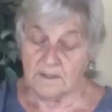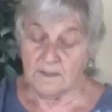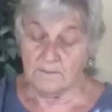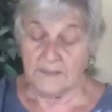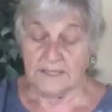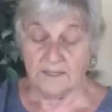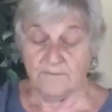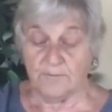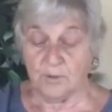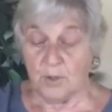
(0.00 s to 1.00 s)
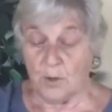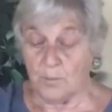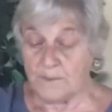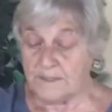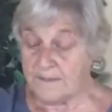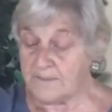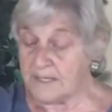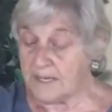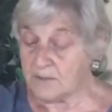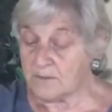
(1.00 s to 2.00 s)
Monkey Fool opened up the
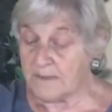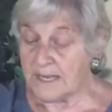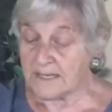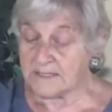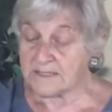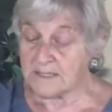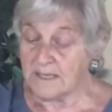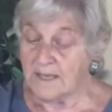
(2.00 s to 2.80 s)
iron box,